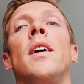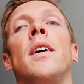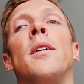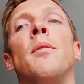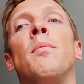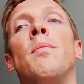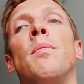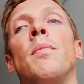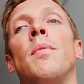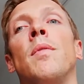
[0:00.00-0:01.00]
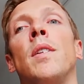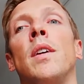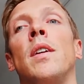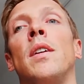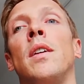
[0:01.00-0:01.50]
Um,
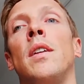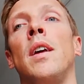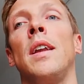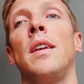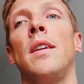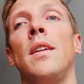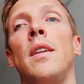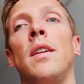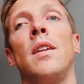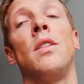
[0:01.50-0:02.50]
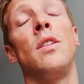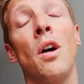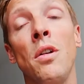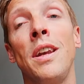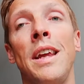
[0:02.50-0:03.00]
it you
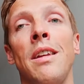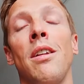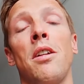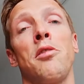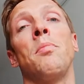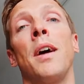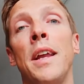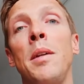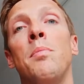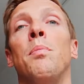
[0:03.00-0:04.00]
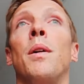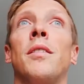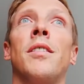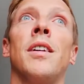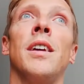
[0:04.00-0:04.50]
don't need a lot of money, but